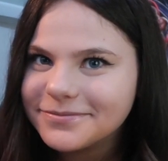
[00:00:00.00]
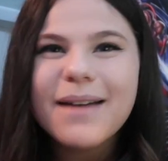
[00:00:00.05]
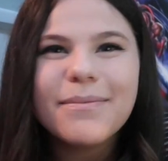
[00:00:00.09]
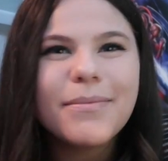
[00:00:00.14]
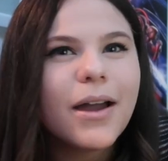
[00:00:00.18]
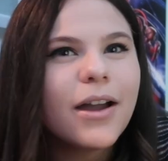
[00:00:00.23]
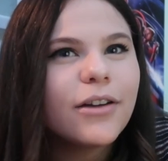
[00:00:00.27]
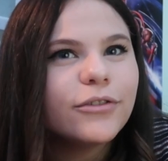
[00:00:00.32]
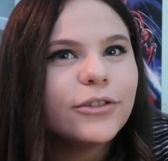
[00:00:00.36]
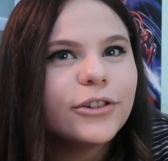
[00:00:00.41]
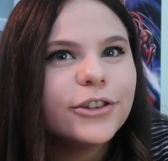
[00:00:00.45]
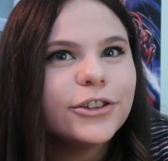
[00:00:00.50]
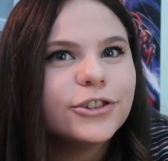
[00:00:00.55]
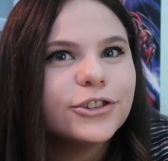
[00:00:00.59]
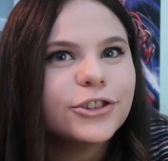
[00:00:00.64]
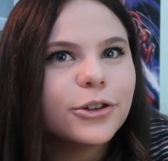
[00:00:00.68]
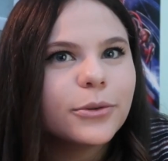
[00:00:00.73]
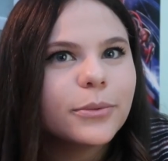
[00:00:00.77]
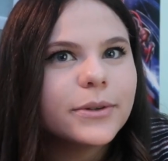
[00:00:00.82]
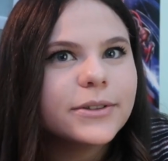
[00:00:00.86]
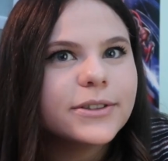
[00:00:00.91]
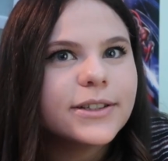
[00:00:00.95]
I'm not really
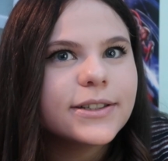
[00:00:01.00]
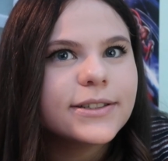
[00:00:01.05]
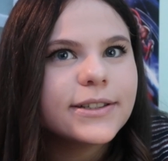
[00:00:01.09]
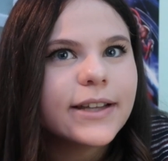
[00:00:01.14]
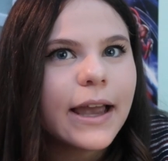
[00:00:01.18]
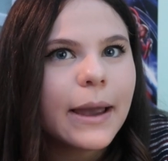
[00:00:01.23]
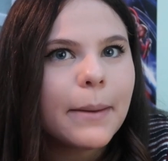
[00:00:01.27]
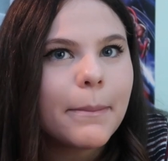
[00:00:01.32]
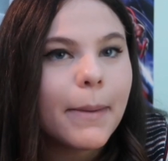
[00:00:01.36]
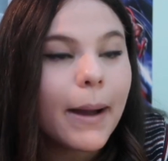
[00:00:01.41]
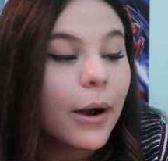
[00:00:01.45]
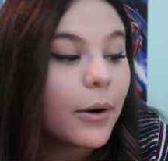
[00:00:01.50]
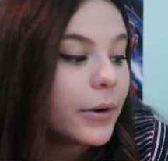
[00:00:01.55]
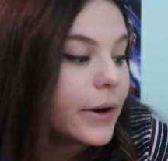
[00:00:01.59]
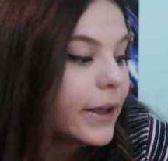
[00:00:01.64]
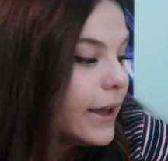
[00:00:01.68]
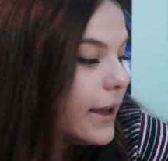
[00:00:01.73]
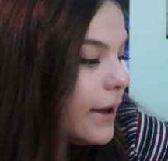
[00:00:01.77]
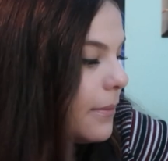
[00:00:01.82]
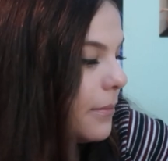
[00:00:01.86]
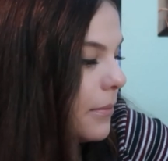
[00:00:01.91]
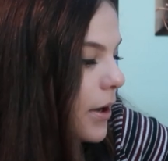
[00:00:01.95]
sure what to say about
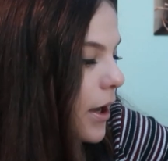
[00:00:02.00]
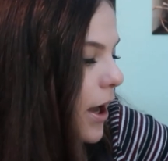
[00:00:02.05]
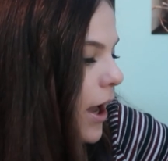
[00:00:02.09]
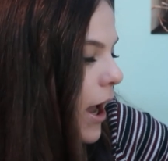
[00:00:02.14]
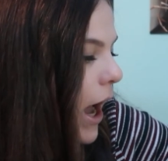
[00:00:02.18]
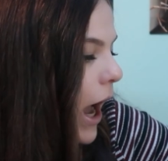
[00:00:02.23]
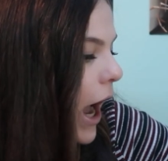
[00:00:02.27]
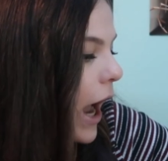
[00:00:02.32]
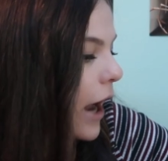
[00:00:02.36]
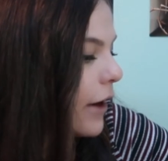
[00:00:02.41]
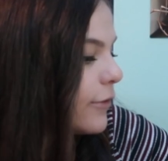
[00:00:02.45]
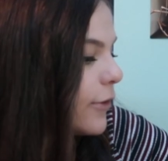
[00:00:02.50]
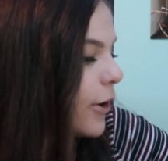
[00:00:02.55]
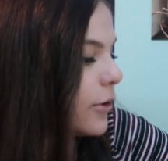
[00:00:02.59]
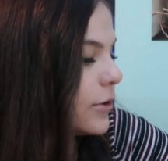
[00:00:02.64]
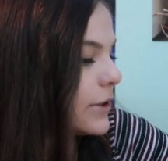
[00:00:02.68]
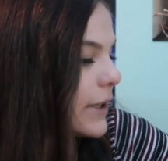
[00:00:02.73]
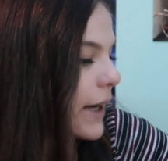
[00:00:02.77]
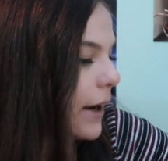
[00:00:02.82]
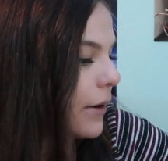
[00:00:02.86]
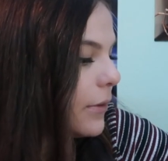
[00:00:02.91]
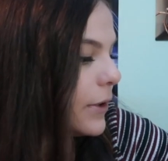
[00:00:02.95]
him. I
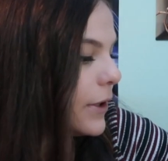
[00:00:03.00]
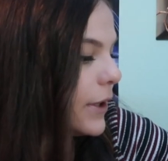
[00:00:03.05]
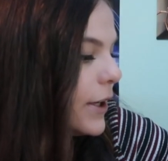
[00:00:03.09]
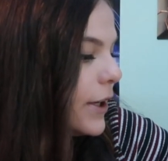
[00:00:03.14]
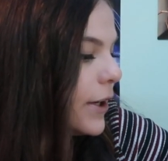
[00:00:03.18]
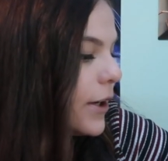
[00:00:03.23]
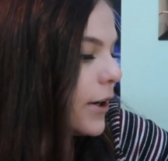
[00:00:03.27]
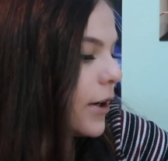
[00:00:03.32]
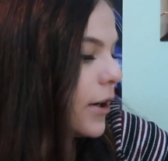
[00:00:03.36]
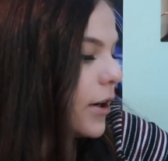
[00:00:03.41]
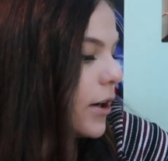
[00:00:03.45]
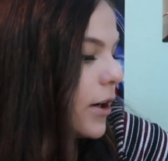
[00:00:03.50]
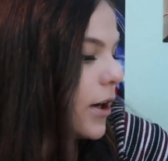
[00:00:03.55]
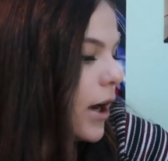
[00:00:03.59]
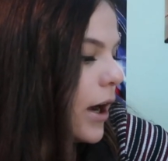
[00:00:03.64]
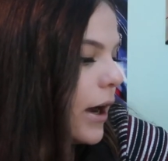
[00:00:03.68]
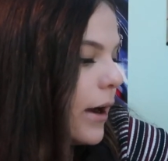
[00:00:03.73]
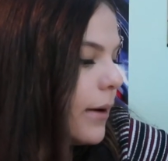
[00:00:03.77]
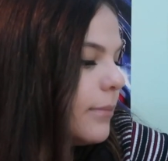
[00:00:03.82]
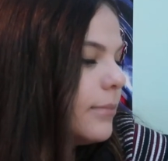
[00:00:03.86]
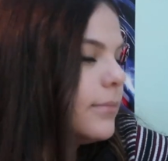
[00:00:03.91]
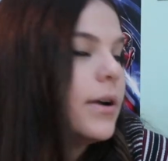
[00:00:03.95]
wrote down here,
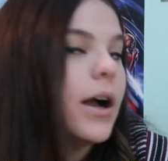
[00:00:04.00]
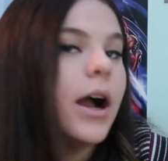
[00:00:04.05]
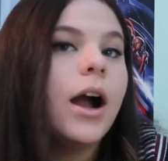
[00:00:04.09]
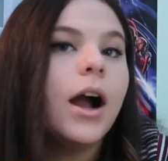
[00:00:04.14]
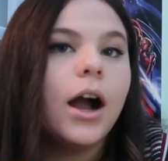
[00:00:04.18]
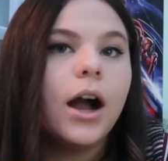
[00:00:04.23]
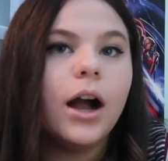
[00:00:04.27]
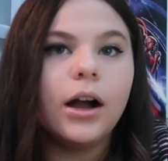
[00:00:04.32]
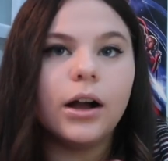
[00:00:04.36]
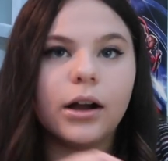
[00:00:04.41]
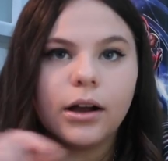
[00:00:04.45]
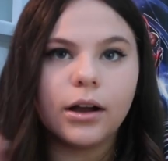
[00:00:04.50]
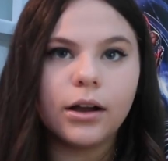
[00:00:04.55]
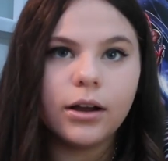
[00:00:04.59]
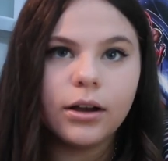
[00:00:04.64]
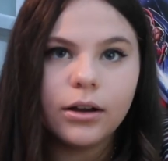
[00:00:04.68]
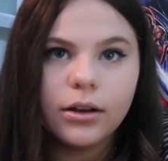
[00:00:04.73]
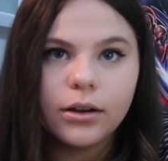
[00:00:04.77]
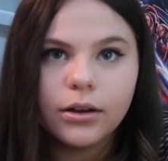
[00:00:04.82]
ugh,